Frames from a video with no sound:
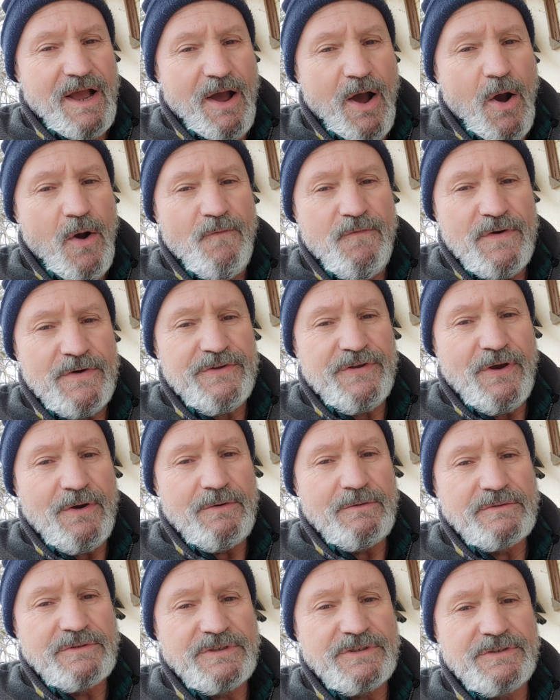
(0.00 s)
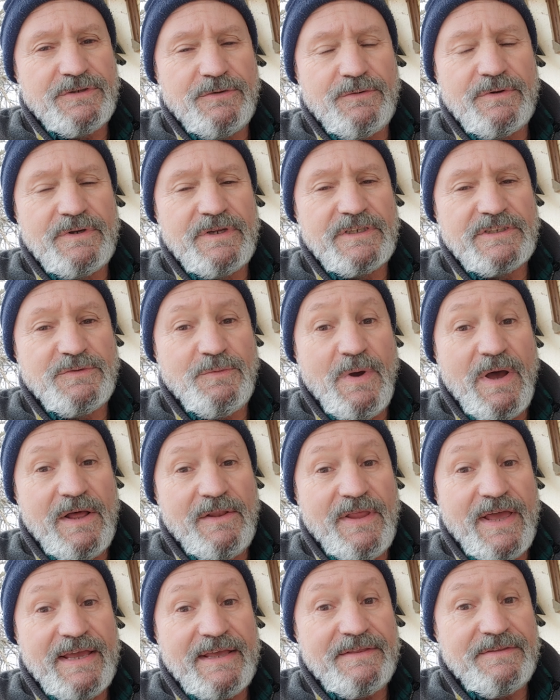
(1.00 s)
overtones to it as
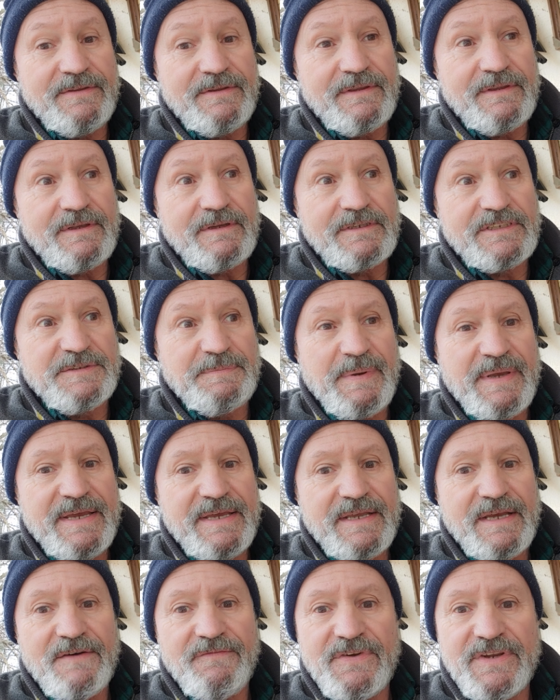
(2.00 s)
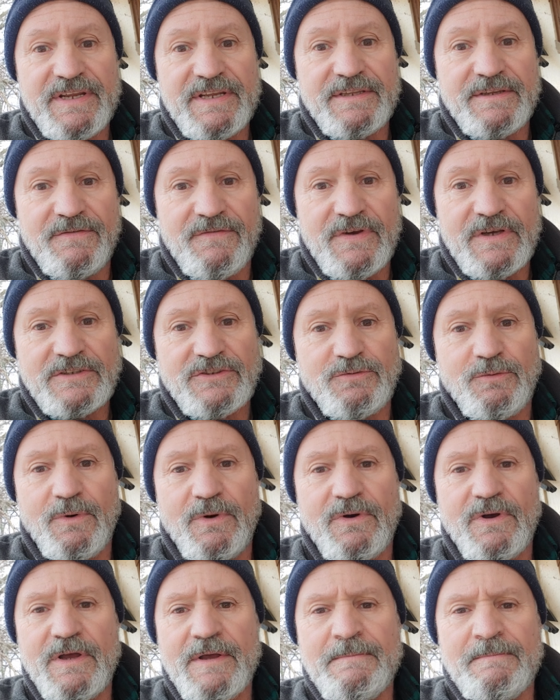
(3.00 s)
well, like speaking of an
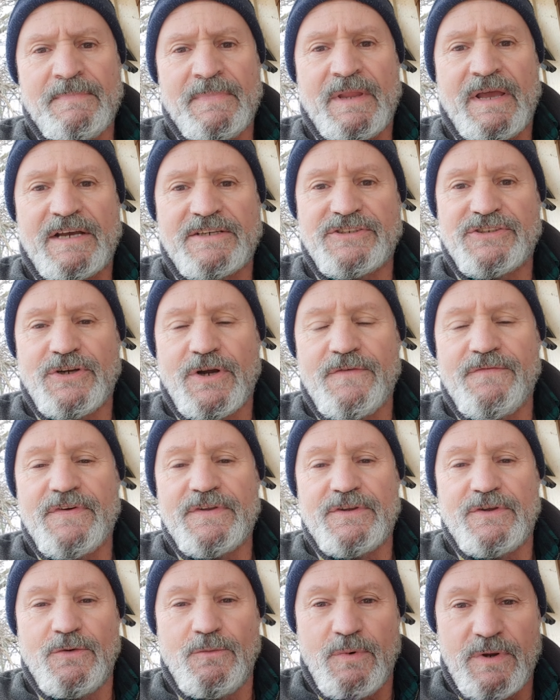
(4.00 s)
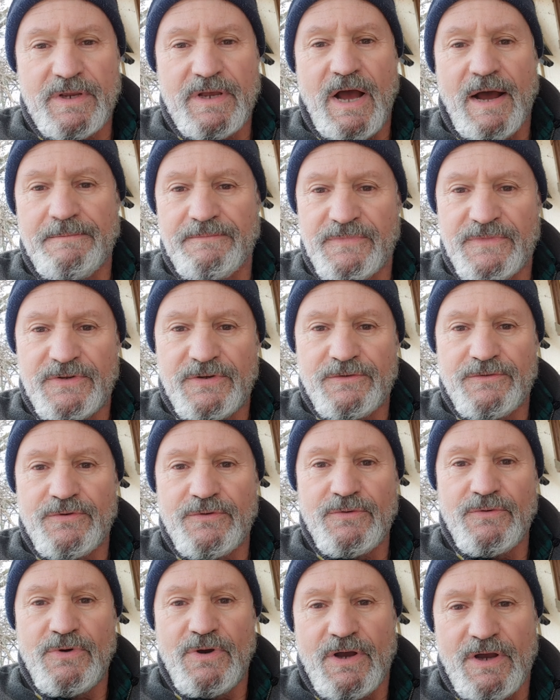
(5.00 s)
individual, a servant who would come to
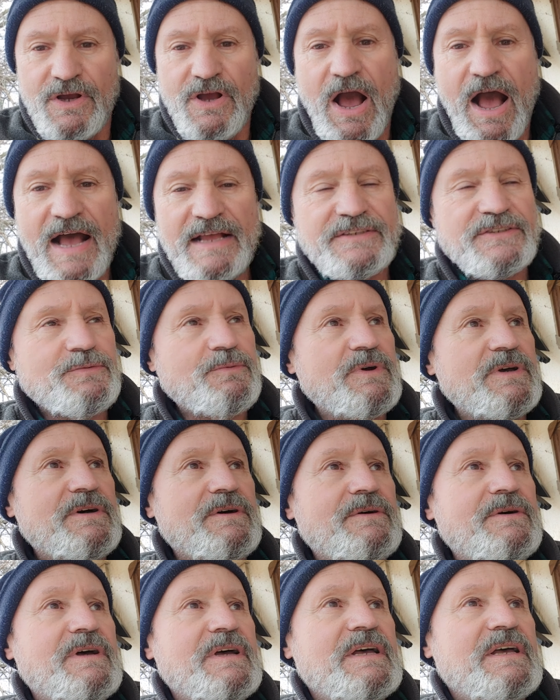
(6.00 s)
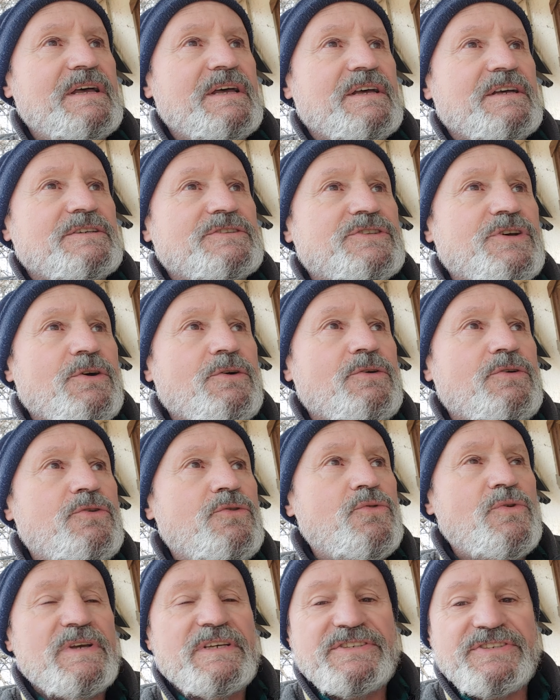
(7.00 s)
do God's will. So,
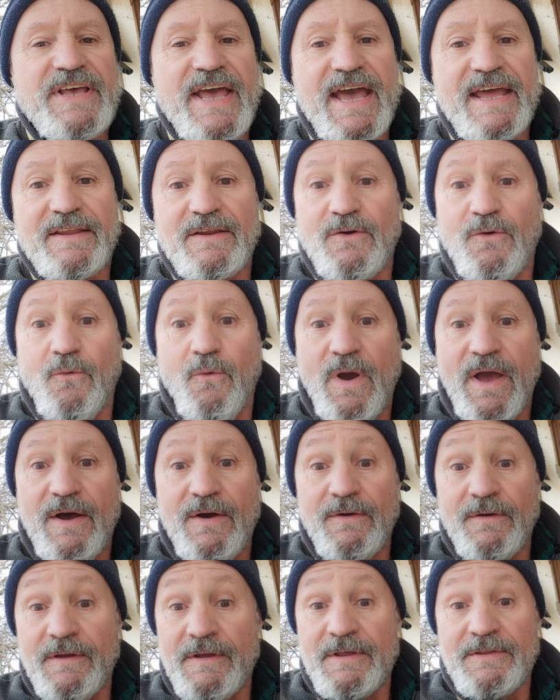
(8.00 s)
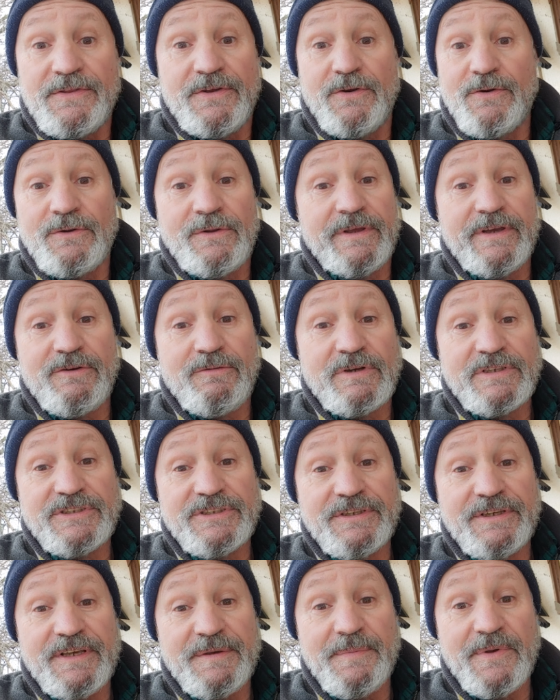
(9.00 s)
who is that? Well, the early
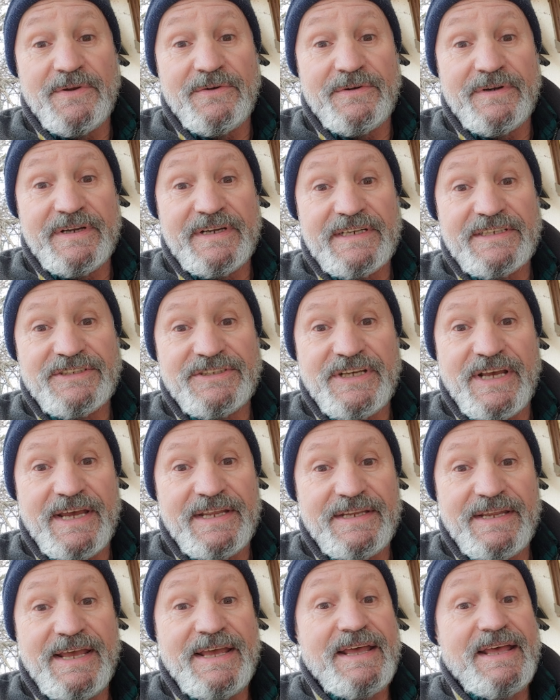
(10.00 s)
Christian community said,